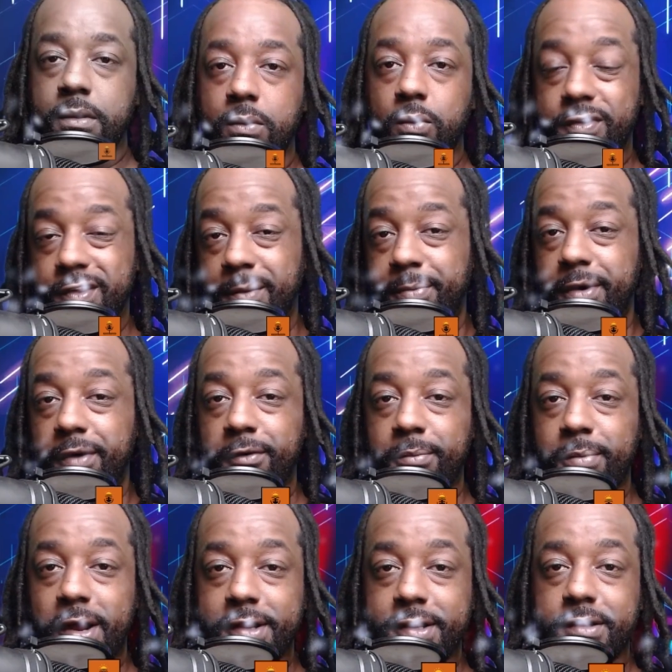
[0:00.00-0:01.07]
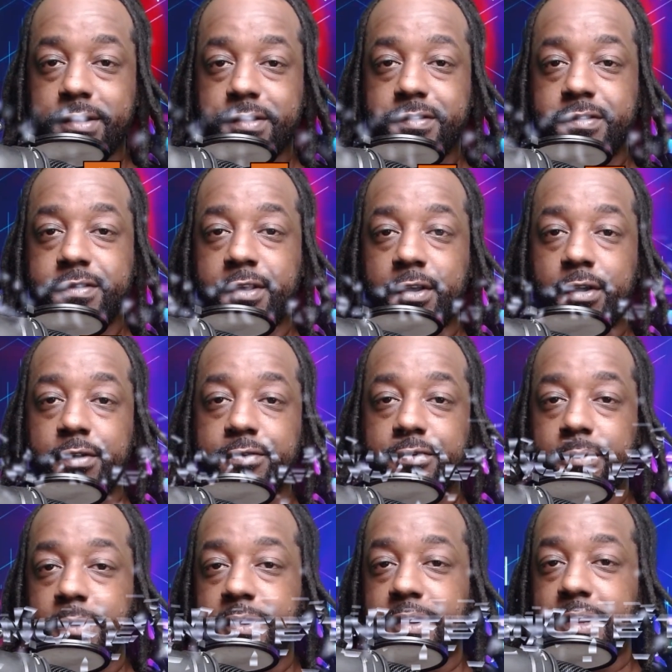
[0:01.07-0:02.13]
What's up, everybody? This is Terrence
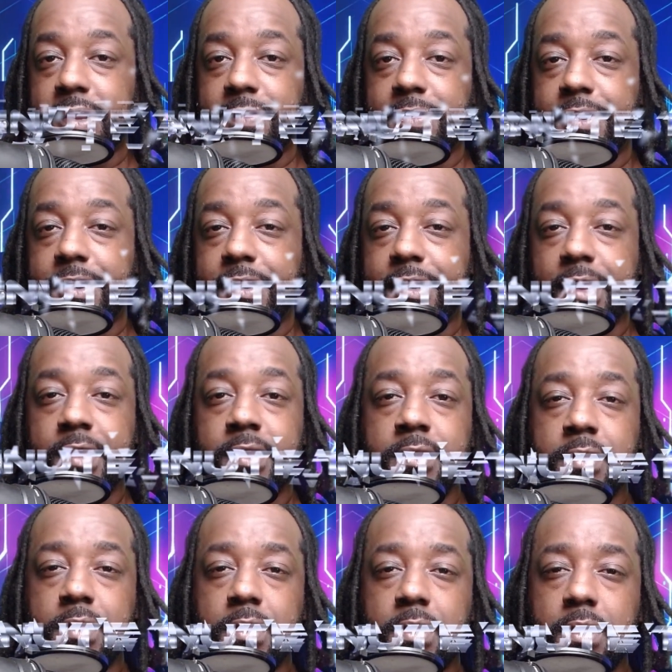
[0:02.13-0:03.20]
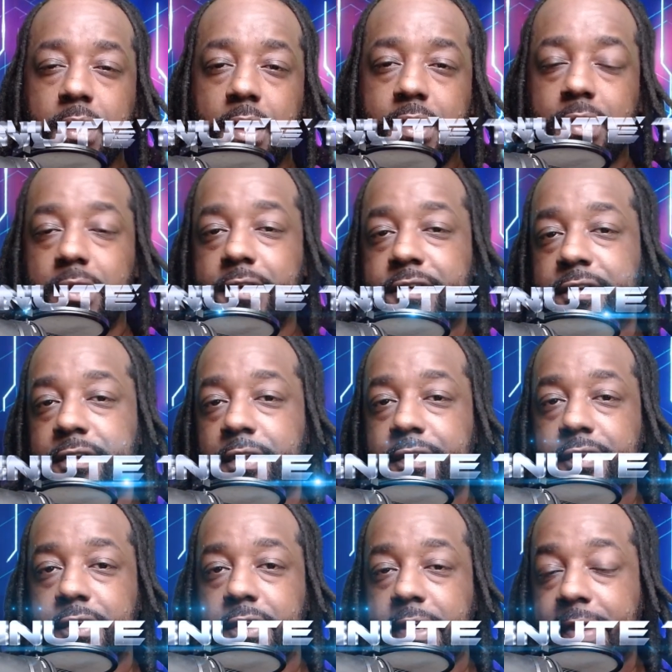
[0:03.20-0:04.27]
from At the End of the Day, and you're listening
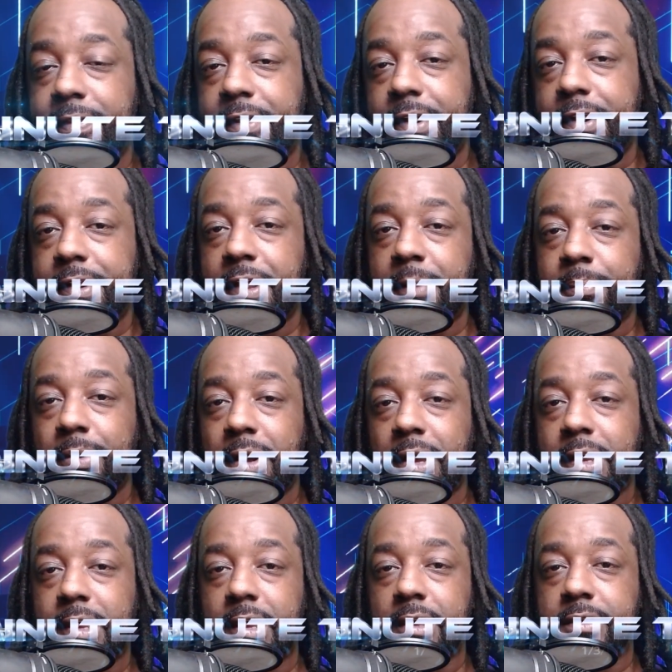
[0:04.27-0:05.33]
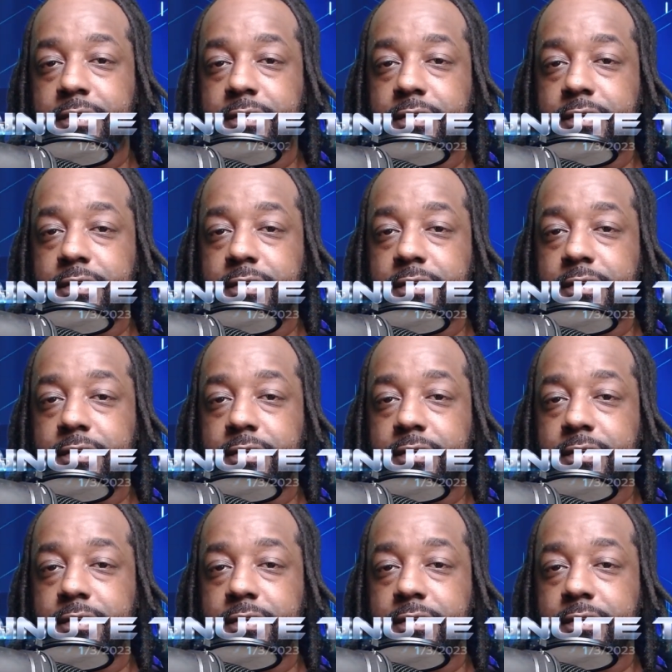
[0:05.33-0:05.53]
to End of the Day podcast.